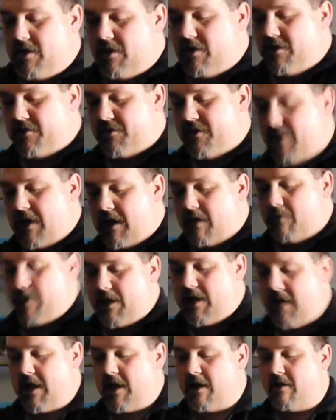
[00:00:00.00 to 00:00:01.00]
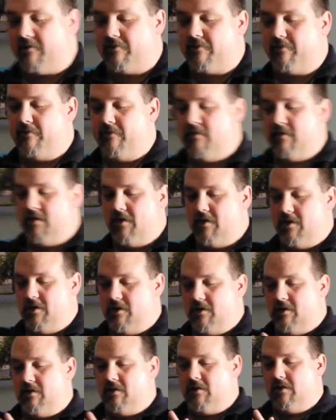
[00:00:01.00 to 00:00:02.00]
So now we have
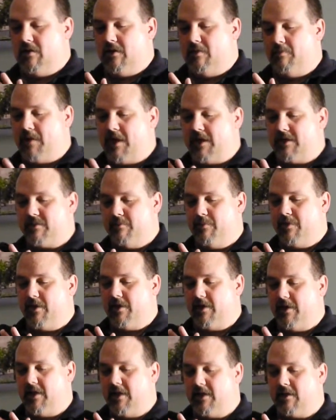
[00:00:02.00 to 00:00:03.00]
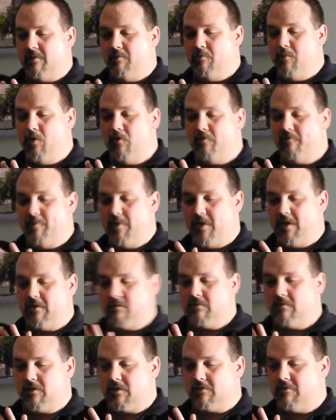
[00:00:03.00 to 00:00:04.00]
the possibility that the movement
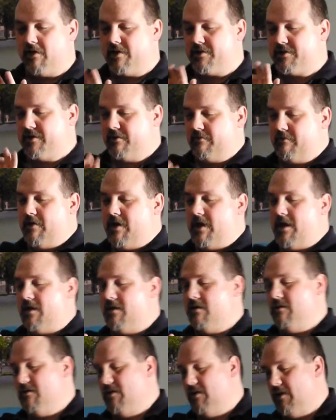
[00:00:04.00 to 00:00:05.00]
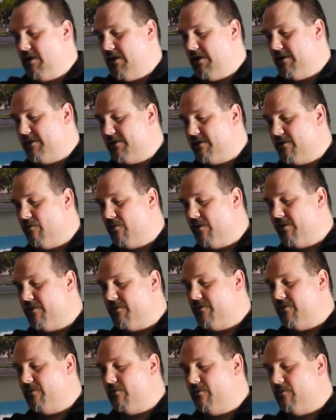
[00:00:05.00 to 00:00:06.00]
across the grain is going
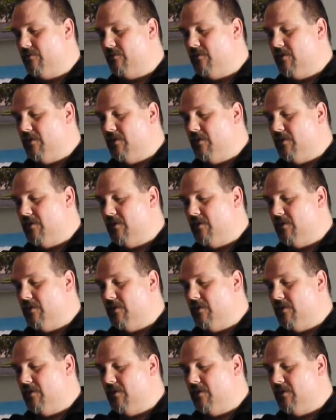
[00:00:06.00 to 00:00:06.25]
to,